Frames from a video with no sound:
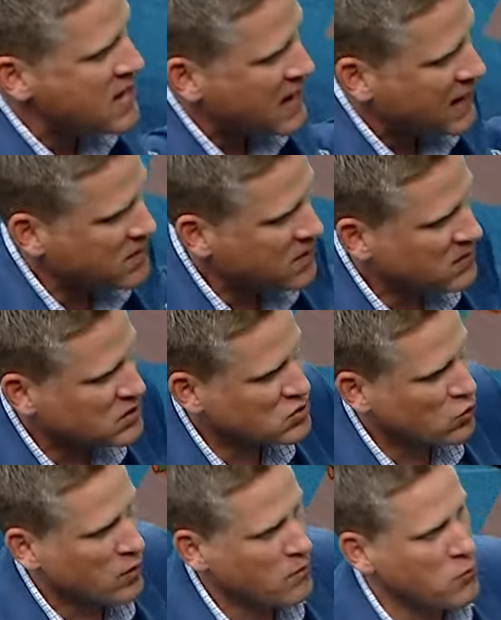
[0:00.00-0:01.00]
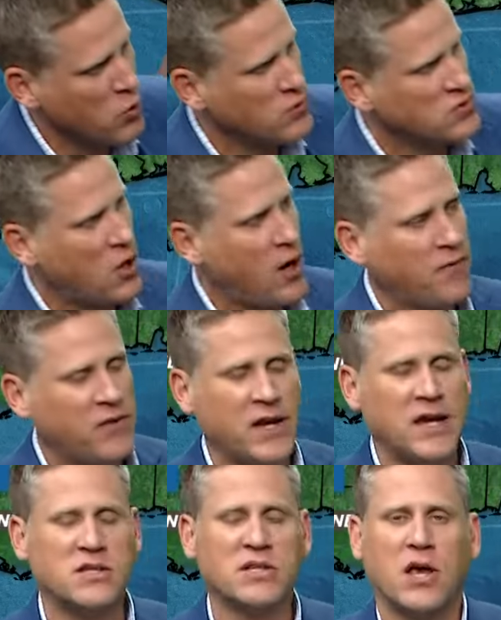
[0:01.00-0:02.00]
and then the storm moves off the
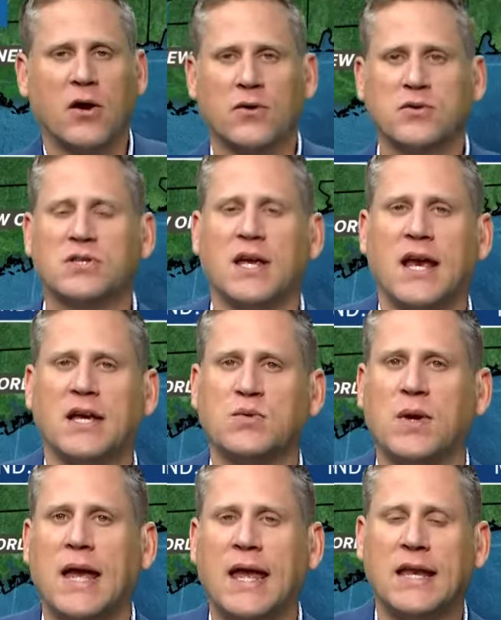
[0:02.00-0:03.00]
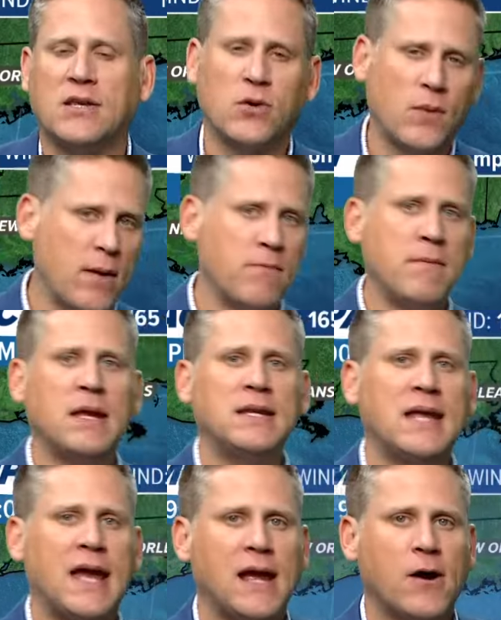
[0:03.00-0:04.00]
east coast as we head to around
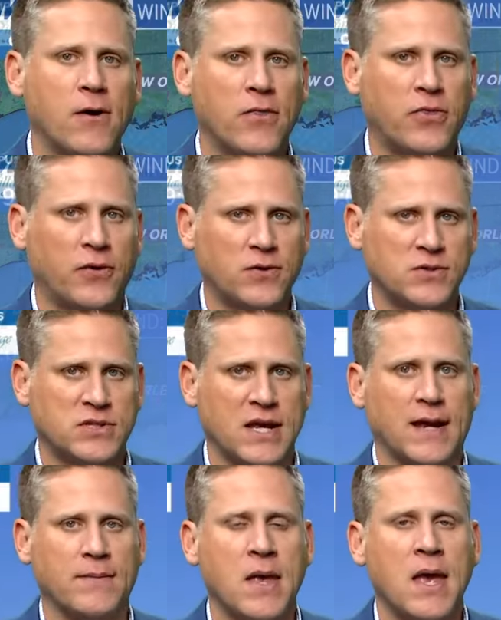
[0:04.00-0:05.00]
midday on Thursday.